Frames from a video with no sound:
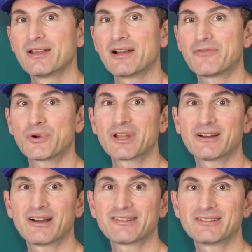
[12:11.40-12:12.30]
I've
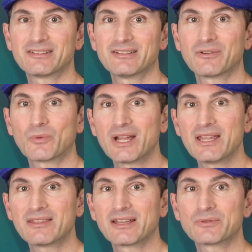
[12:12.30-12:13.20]
organized it in a
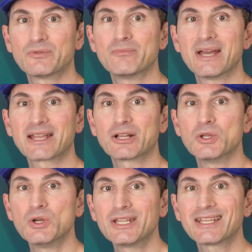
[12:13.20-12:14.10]
way that will make
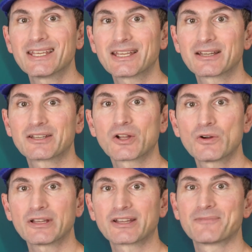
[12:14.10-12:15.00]
learning KiCad
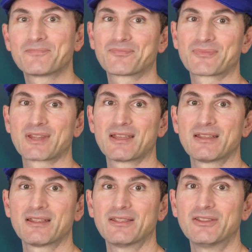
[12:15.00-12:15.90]
quick.
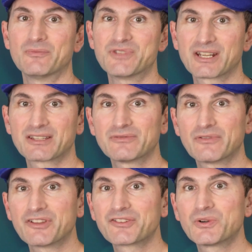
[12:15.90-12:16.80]
The objective
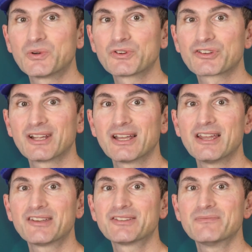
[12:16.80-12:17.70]
of this course
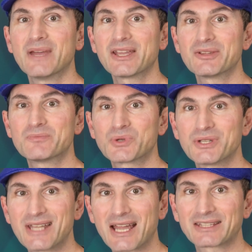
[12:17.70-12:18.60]
is to make you
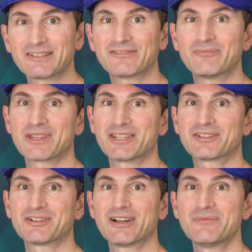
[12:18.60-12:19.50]
productive by the
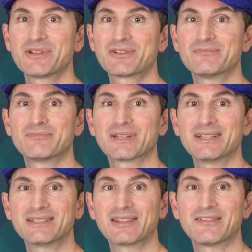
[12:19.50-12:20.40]
time you
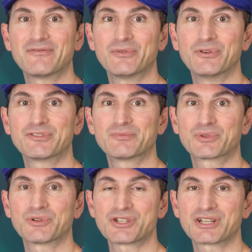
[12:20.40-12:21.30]
complete the first
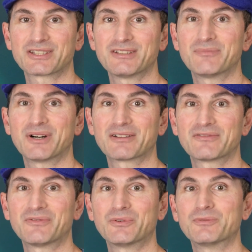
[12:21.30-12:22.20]
project in part
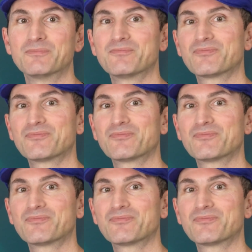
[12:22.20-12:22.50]
4.